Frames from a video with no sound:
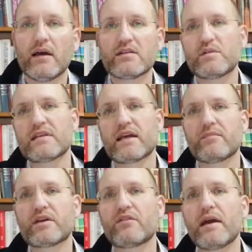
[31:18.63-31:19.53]
And as we take
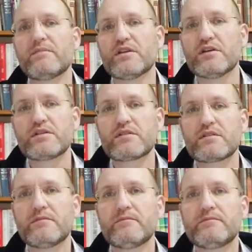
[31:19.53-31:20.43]
up the grape
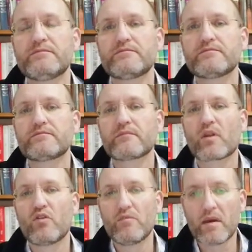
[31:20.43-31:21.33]
juice,
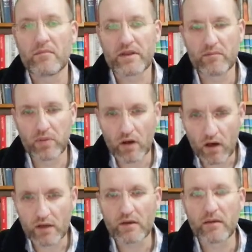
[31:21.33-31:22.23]
remember the
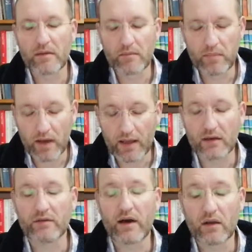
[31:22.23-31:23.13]
blood, the
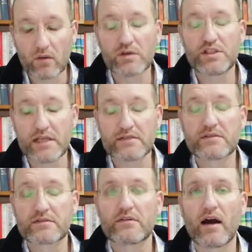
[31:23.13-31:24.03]
blood of our Lord
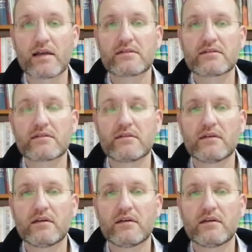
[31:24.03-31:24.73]
Jesus Christ.